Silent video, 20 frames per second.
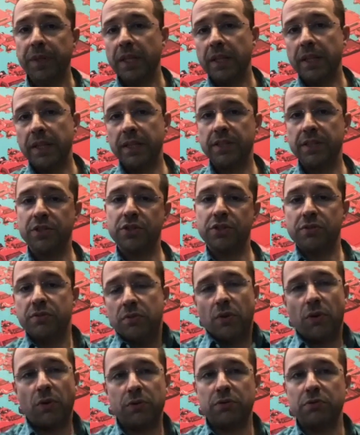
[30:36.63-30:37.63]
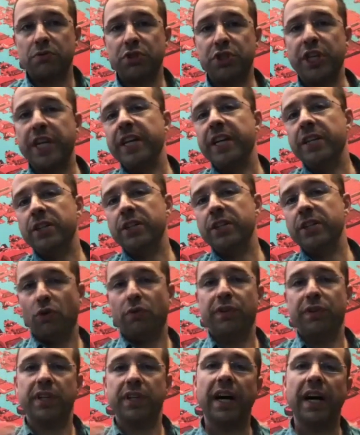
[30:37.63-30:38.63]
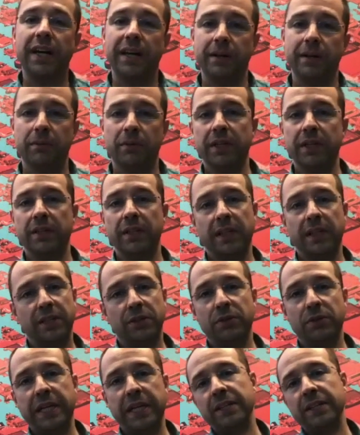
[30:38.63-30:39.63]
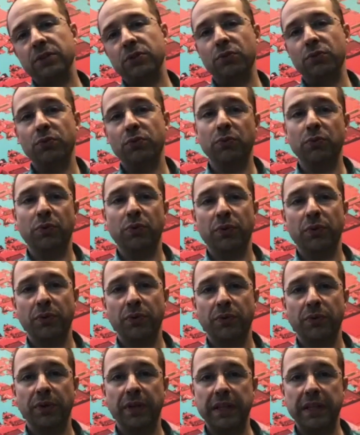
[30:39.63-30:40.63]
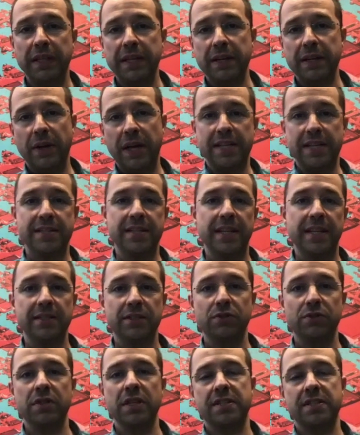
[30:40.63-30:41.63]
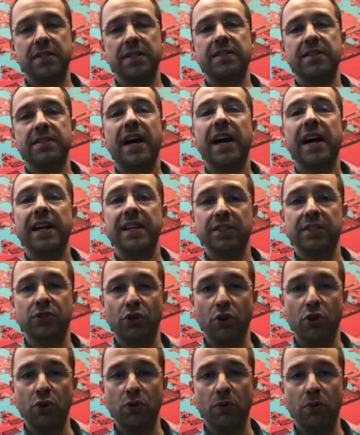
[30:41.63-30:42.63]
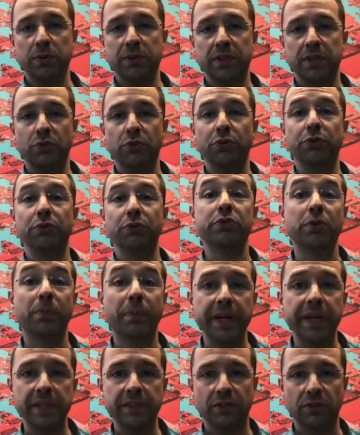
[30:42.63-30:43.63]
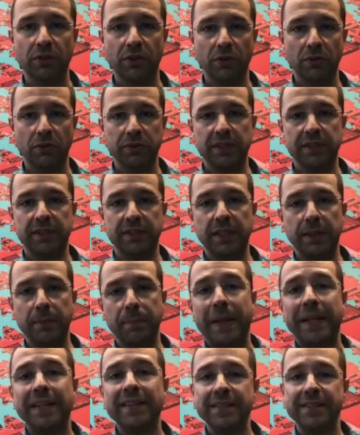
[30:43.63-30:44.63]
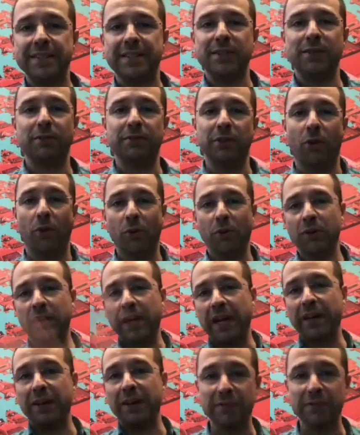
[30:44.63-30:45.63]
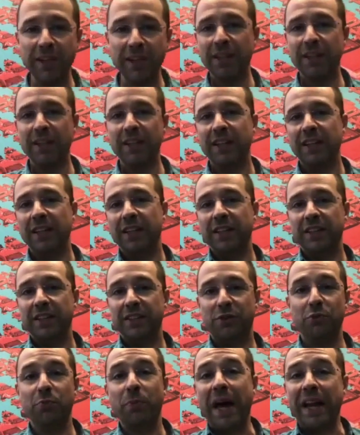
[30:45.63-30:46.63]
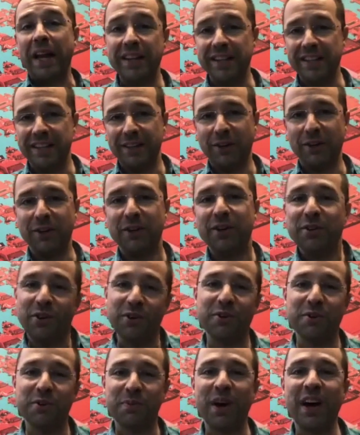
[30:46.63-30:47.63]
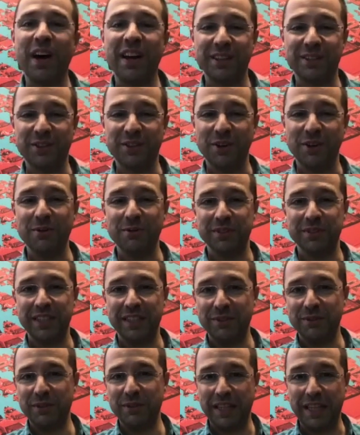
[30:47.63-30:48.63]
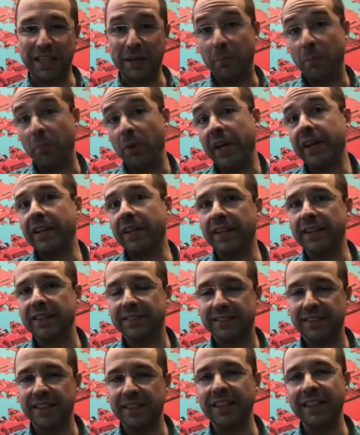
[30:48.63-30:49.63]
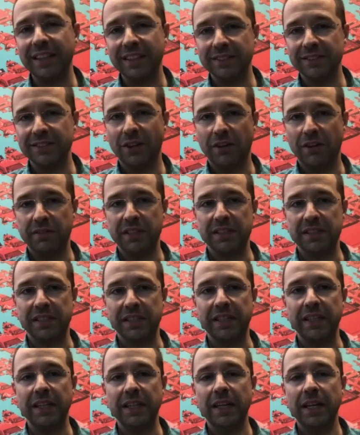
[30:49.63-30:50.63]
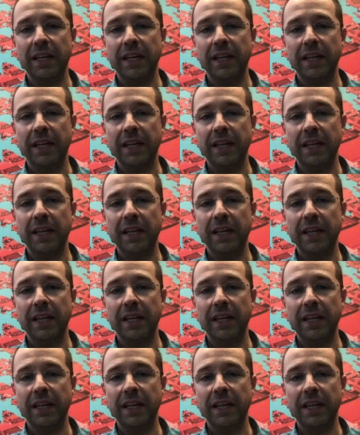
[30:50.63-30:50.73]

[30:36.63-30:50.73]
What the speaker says: This also changed over time, right? Like you can do as the size grows, as your user base grows, as the dependency of the whole kind of humanity on your product grows, then you can like break less things, obviously. Right.